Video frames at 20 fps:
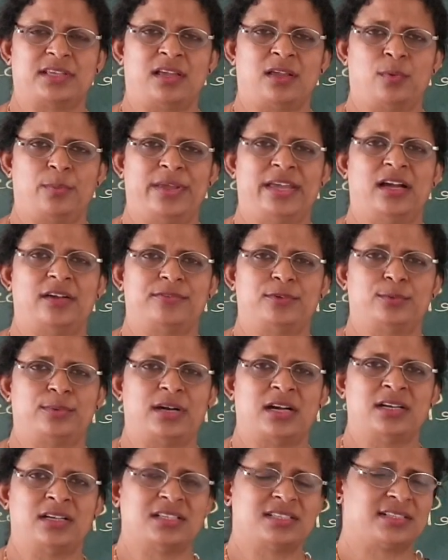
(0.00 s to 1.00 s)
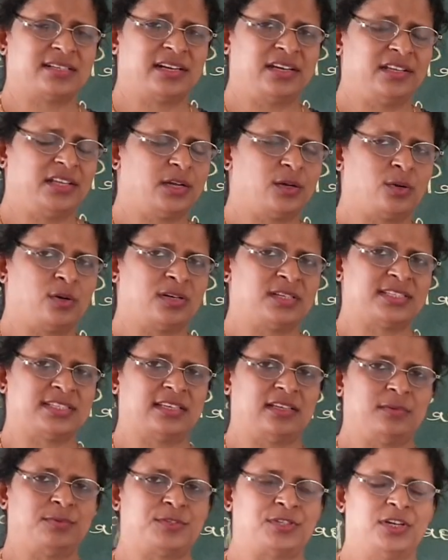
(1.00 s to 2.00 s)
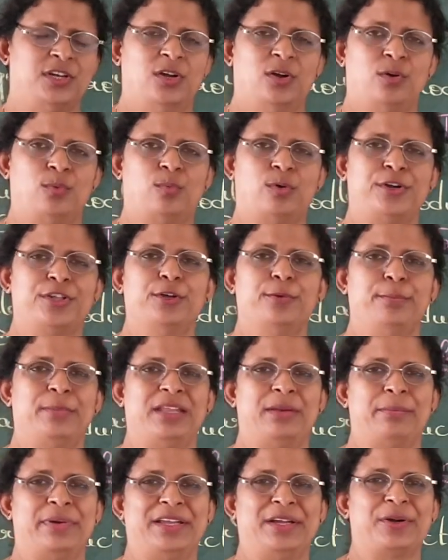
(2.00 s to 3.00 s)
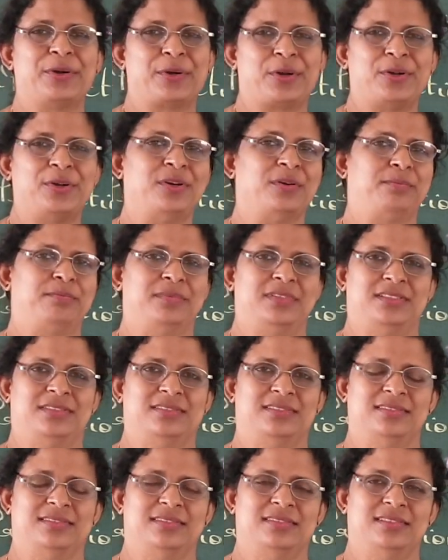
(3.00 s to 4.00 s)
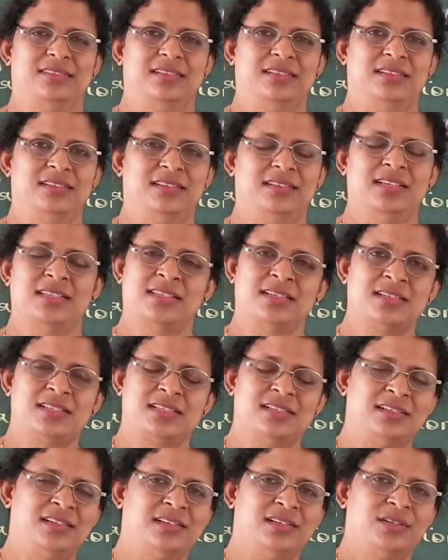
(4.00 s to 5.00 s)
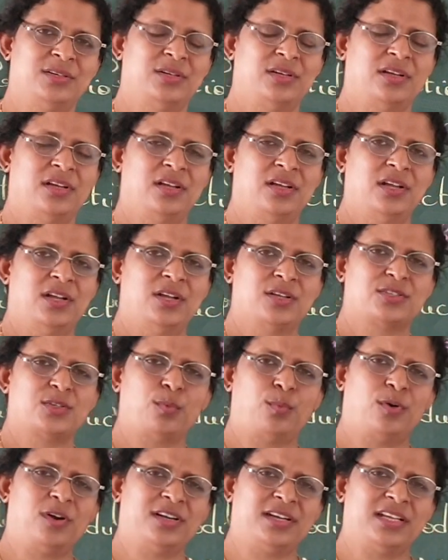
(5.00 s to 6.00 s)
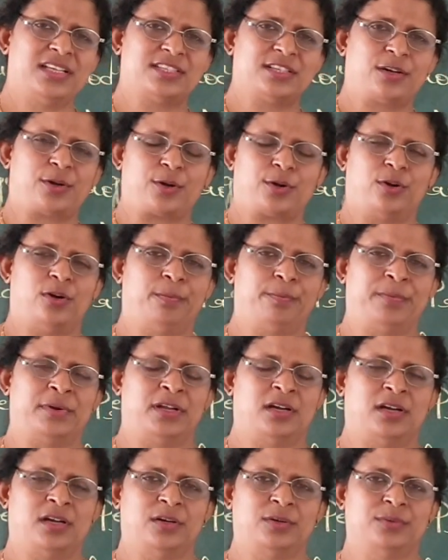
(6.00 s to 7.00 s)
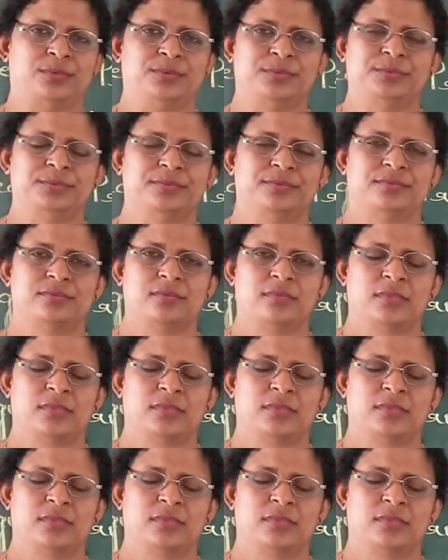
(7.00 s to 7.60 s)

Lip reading: thing we have to understand the concept. What do you mean by a crop? Isn't it? So what is a crop now?